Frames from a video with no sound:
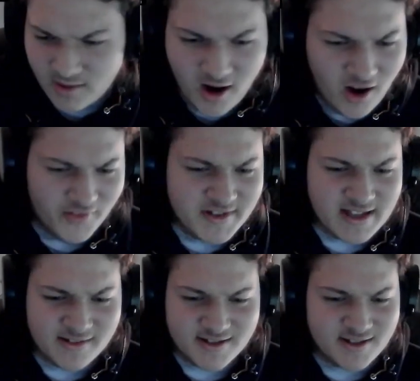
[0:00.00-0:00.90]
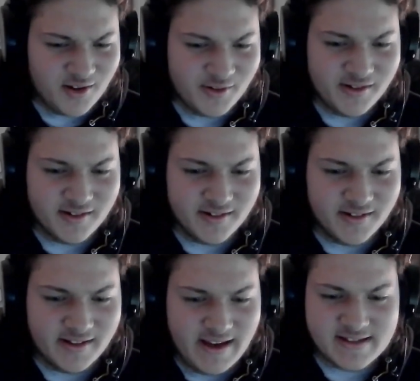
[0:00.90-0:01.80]
Oh, this sounds so good.
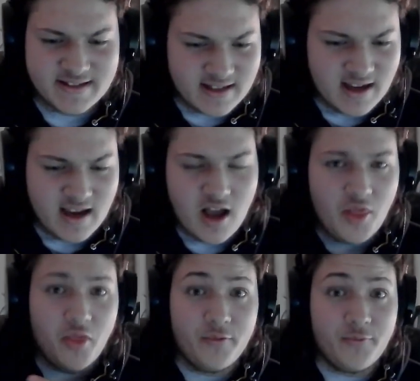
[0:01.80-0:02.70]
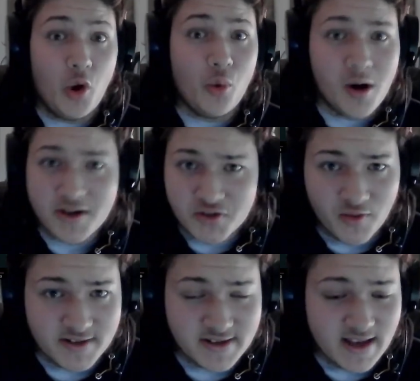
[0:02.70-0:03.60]
He is, the flow wise, and
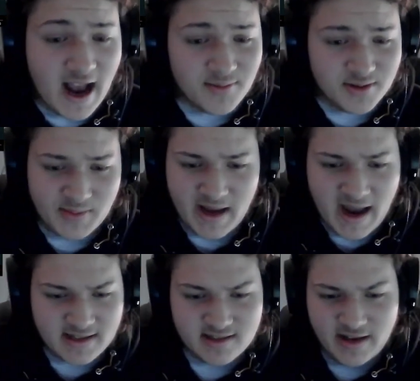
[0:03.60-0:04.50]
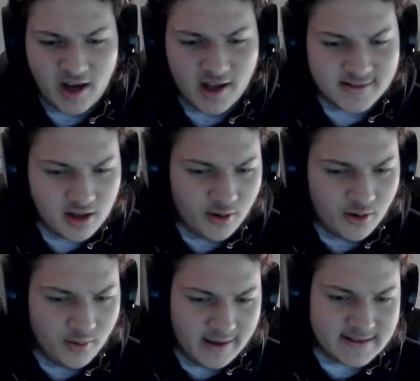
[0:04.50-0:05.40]
this is absolutely excellent. And I don't know,
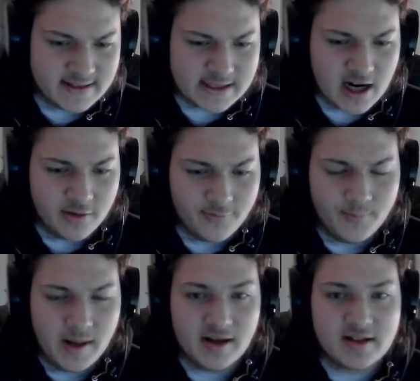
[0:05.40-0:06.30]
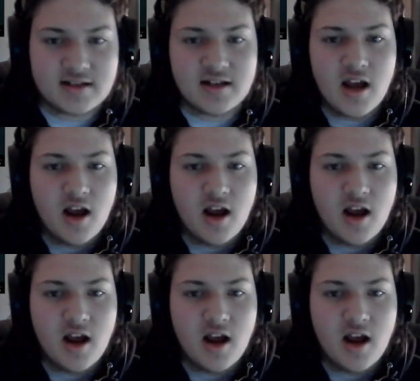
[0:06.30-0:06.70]
it's kind of mixed.